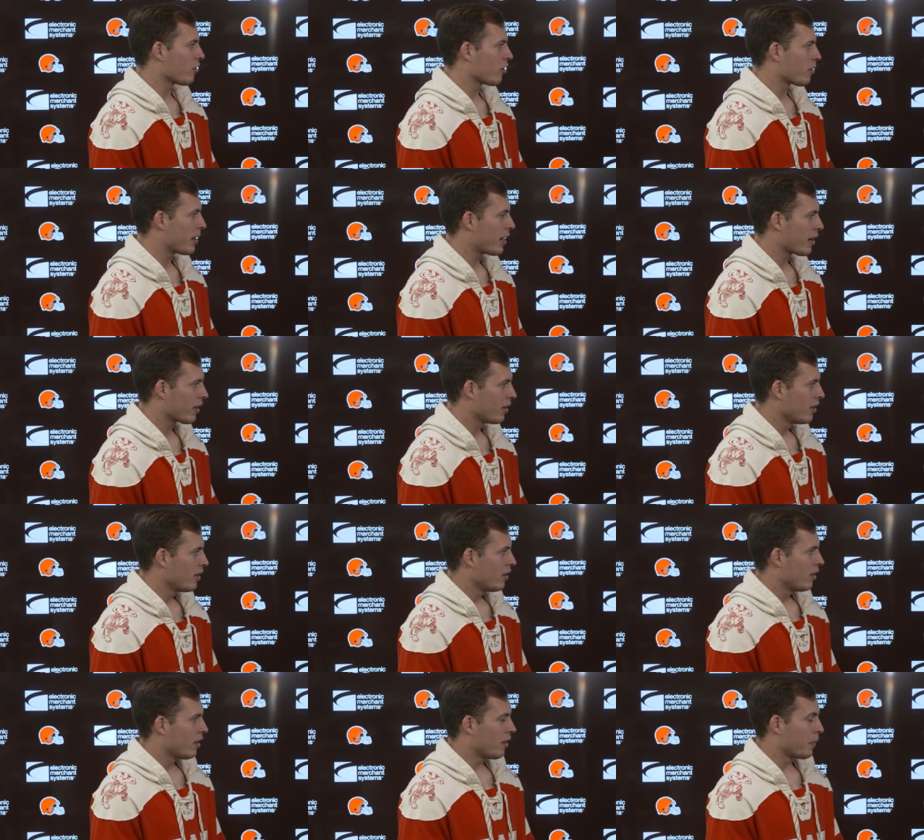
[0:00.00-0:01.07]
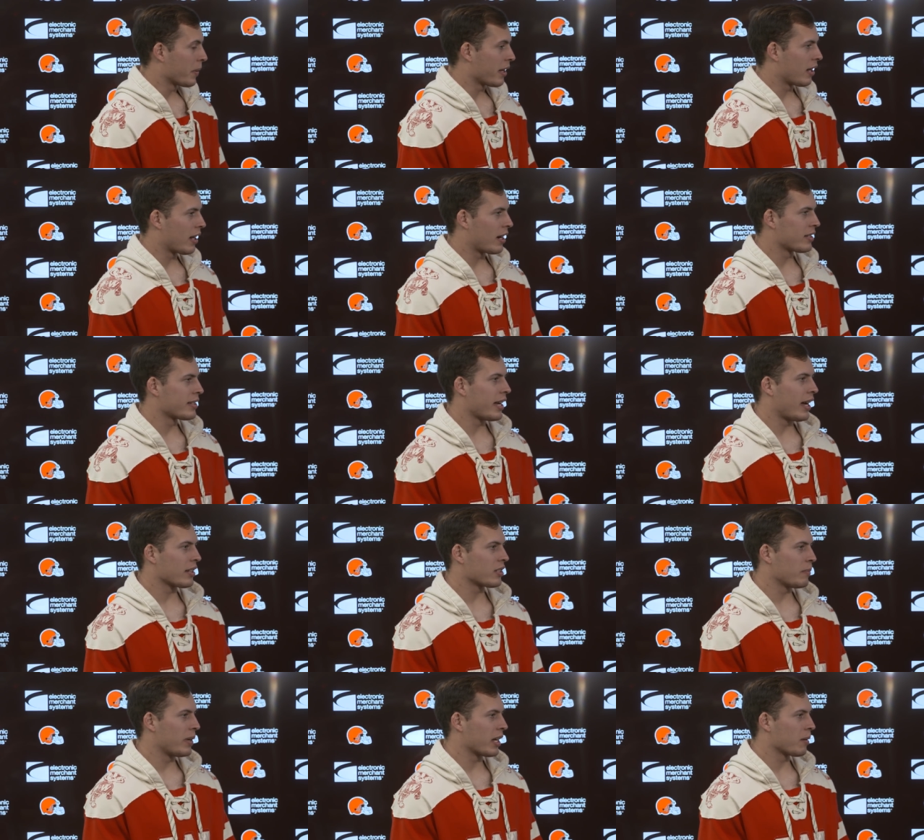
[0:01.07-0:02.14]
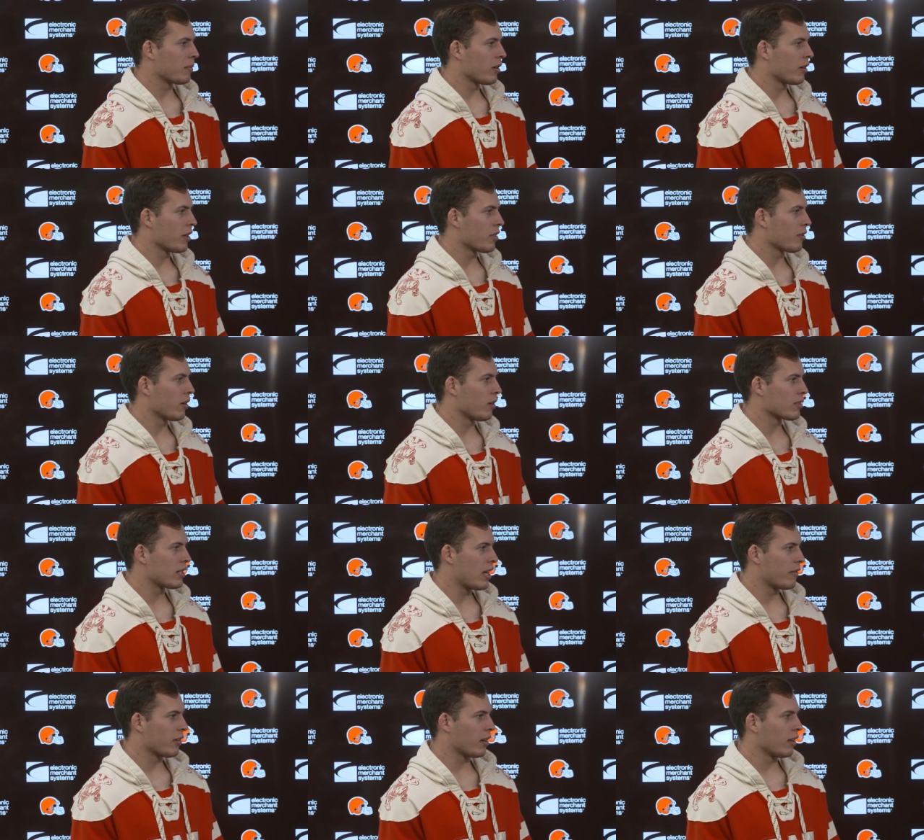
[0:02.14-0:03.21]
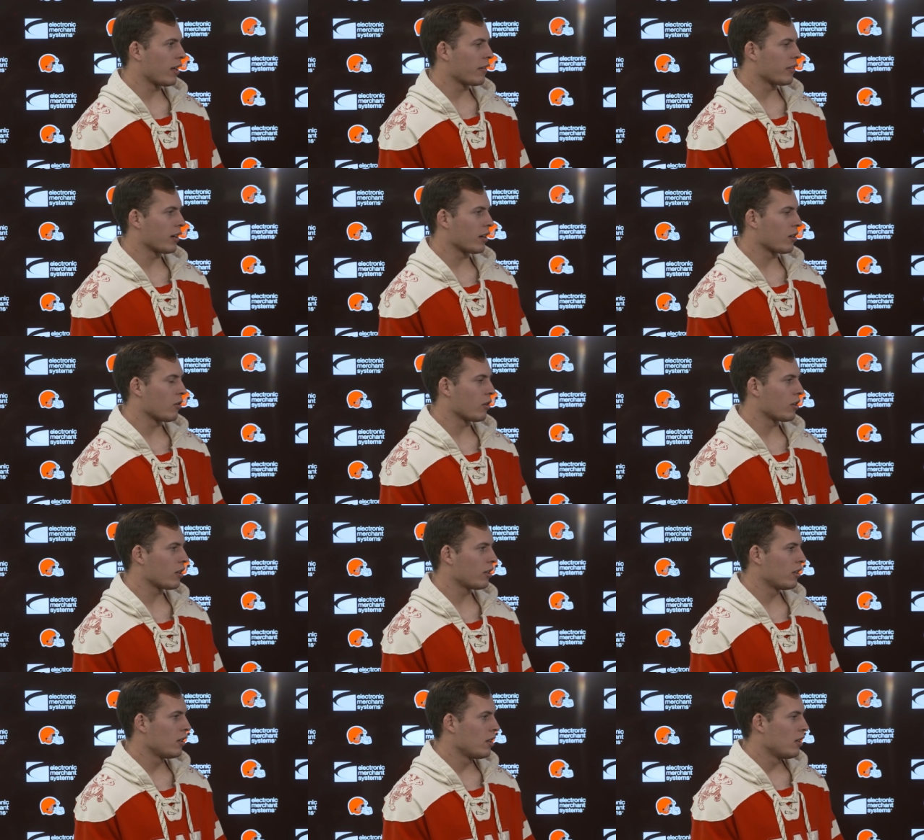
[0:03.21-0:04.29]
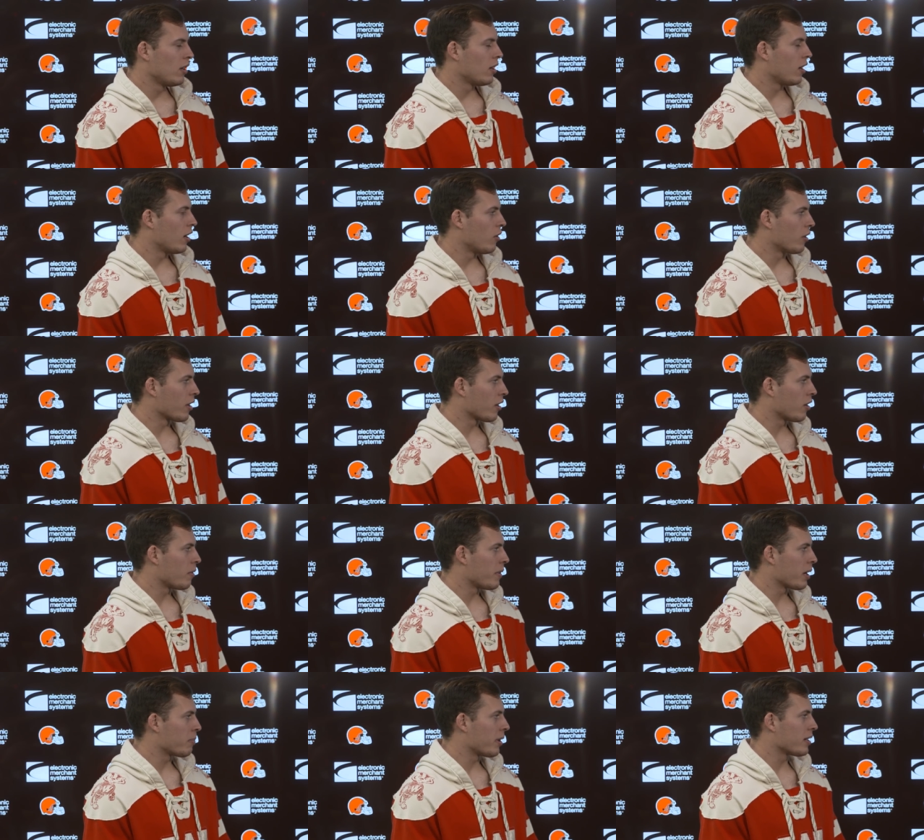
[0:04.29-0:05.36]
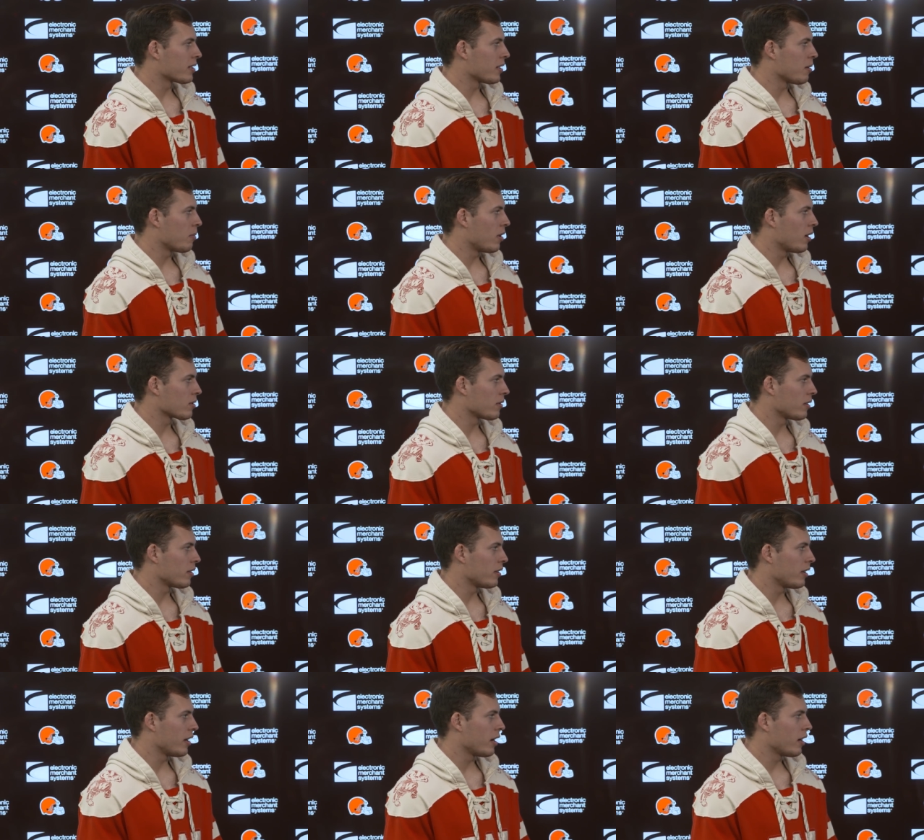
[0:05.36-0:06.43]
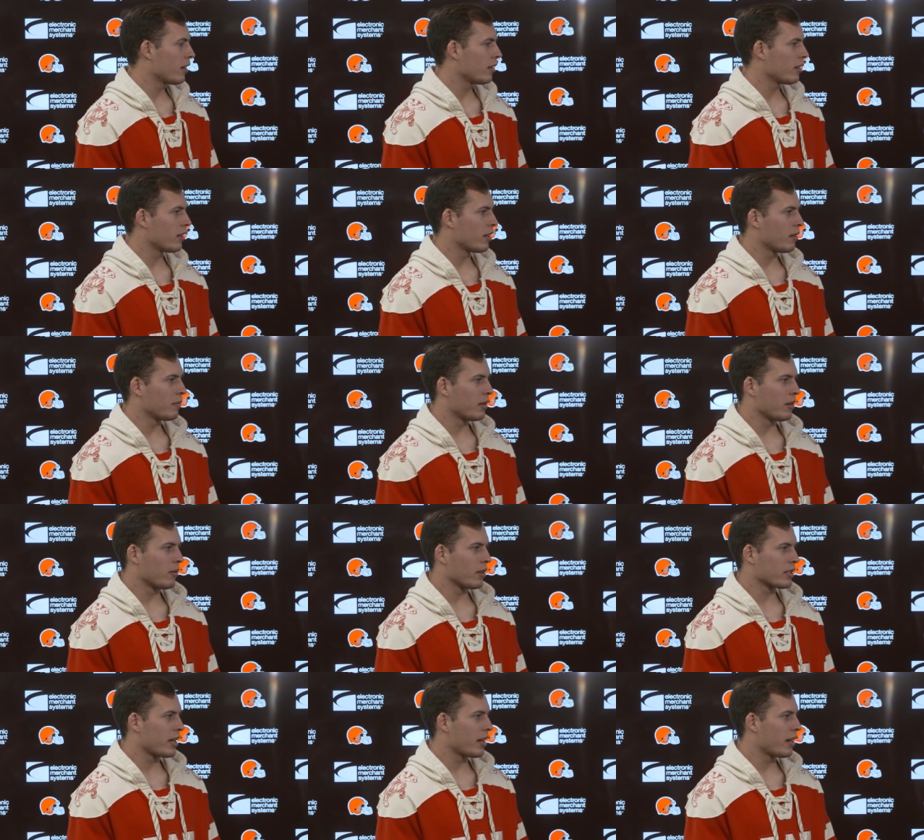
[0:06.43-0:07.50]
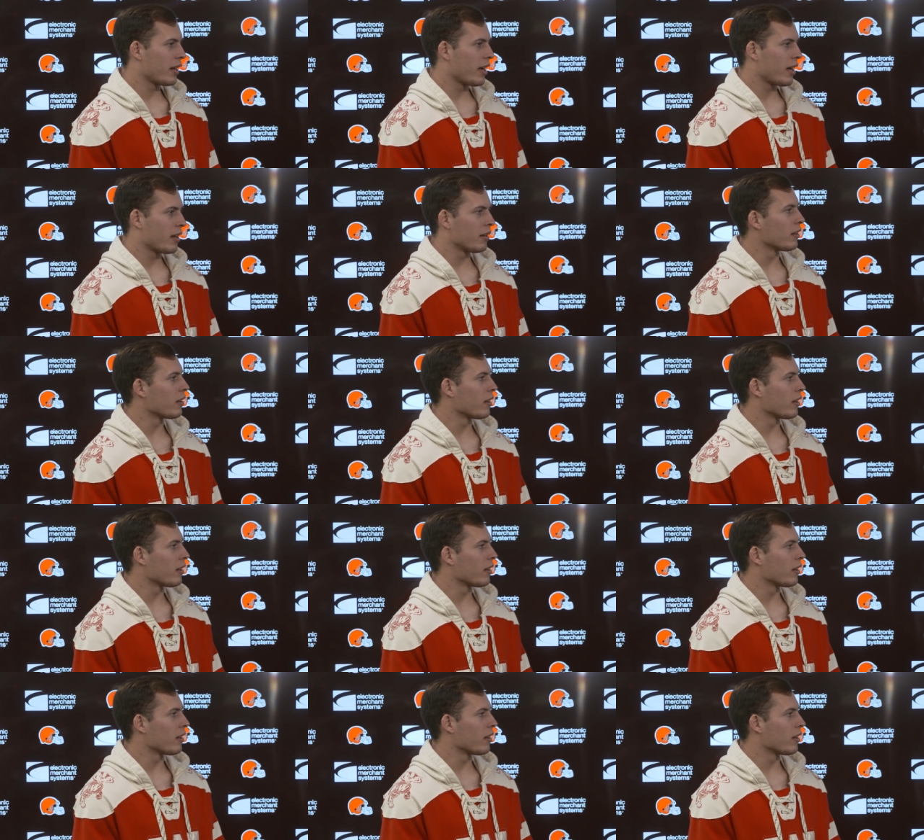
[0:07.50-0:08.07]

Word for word: quarterback, um, get a lot of sacks or make them hurry throws, and have a, having a corner uh, who can go and make plays on the balls when they're in the air, um, it works hand in hand.